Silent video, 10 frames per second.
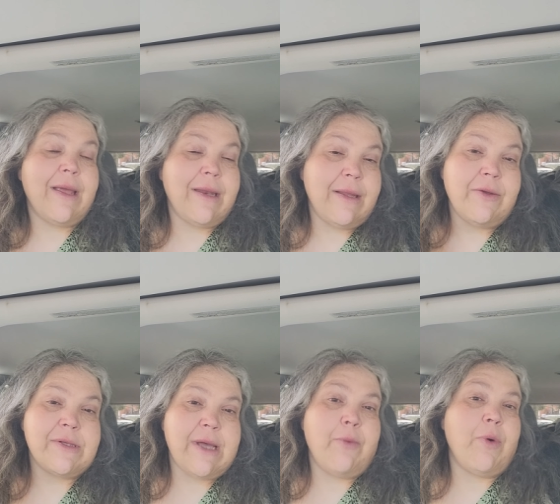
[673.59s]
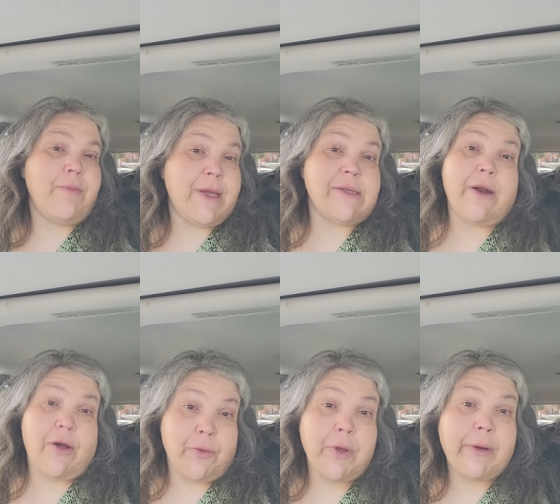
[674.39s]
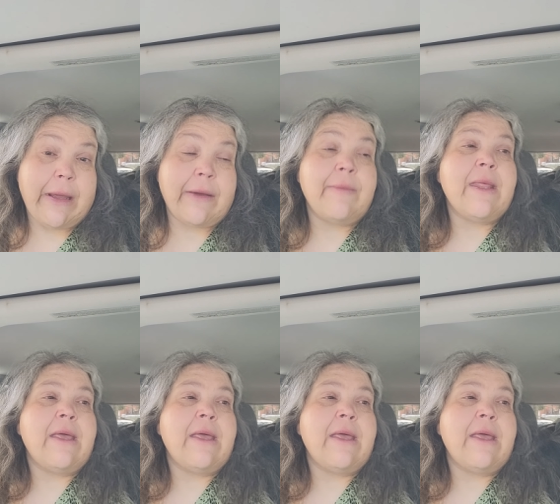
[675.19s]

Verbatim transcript: And he looks at what makes that author unique.